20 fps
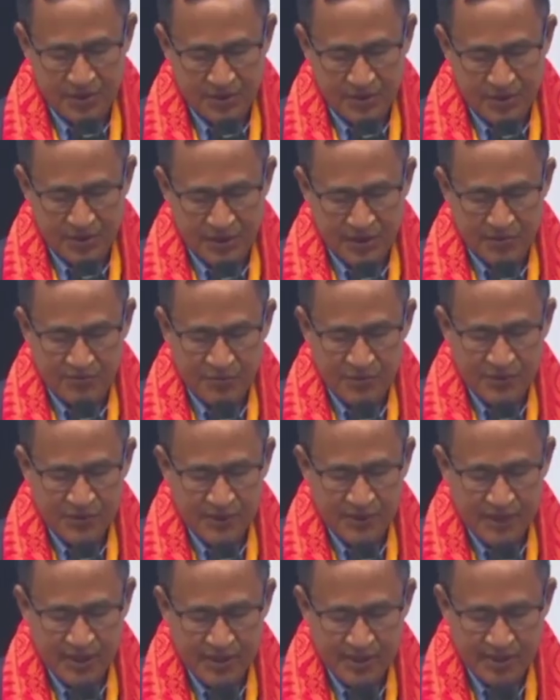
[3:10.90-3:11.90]
If we
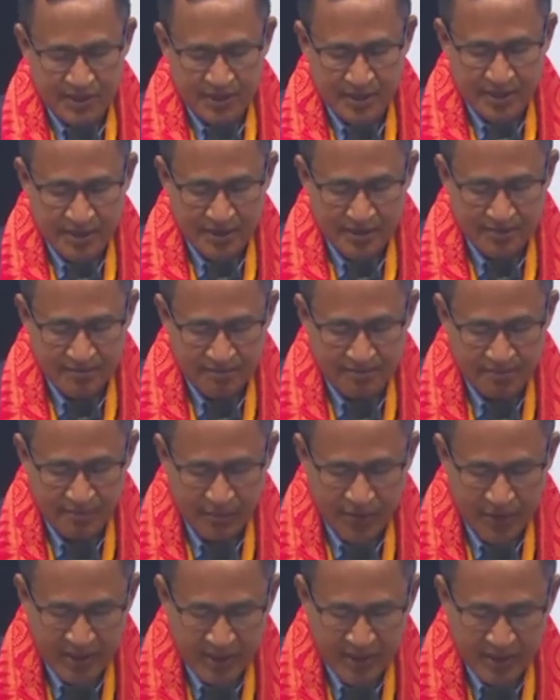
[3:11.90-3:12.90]
study the
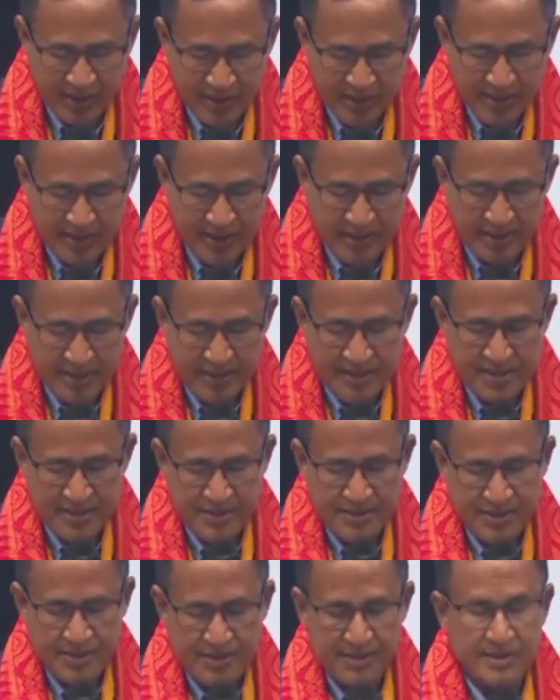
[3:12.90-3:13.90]
Vedic era,
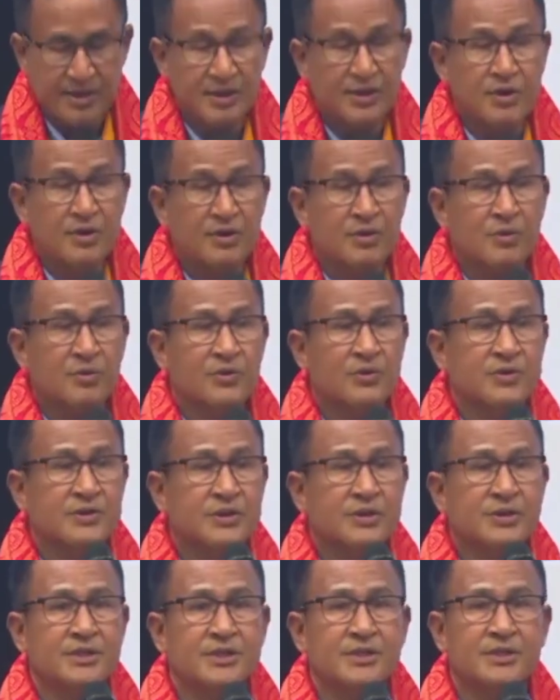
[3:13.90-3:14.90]
which
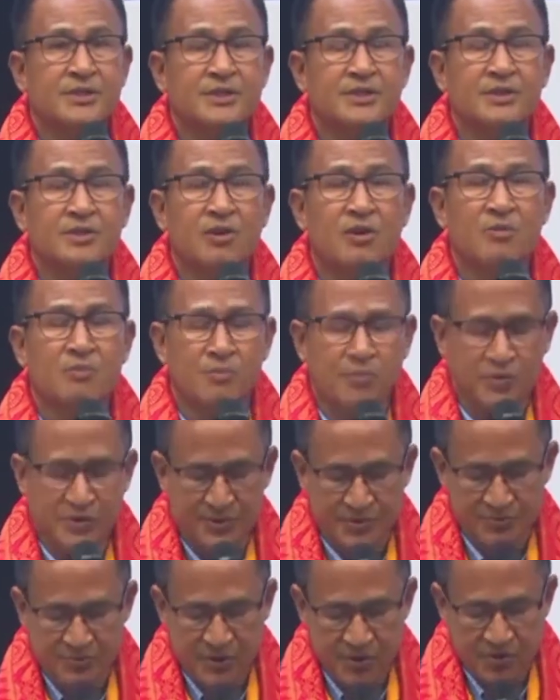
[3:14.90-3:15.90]
is
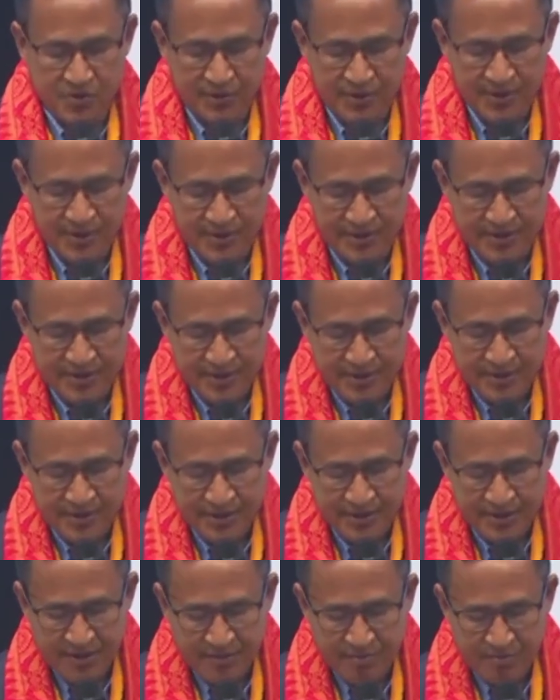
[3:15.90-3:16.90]
composed between
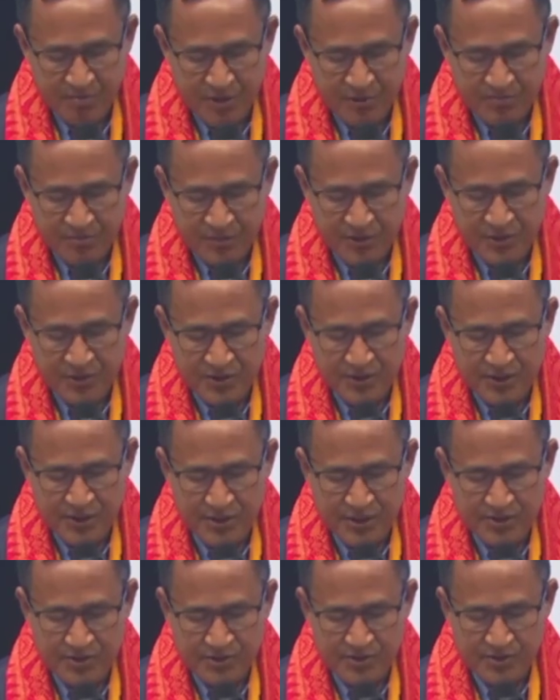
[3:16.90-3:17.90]

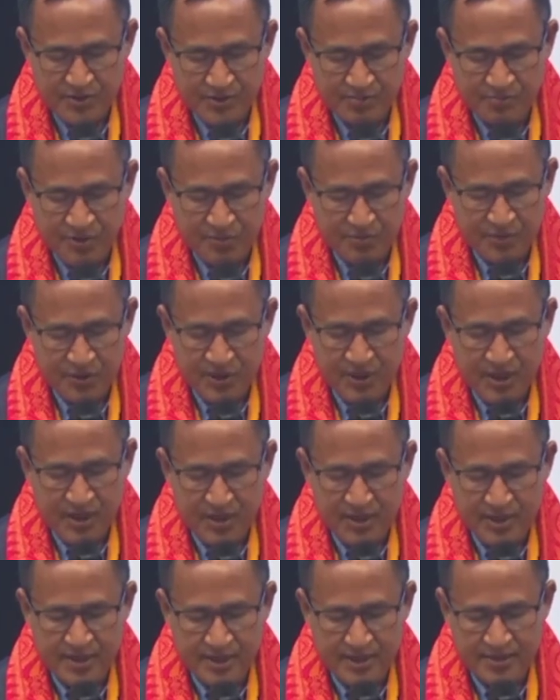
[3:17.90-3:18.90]

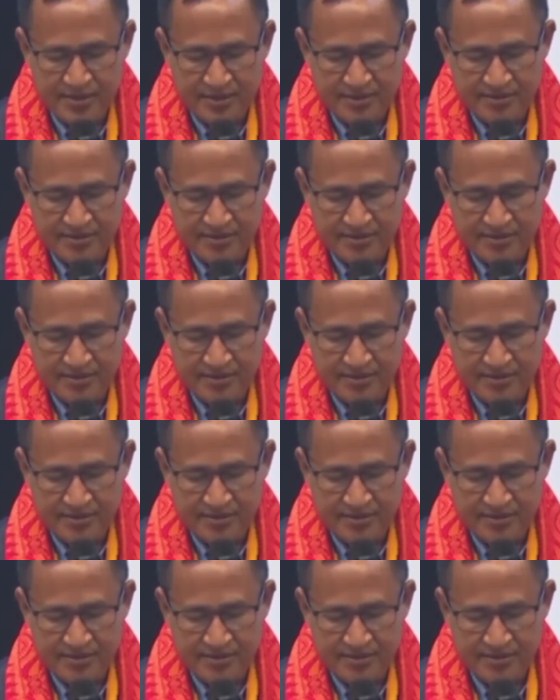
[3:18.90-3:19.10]
1500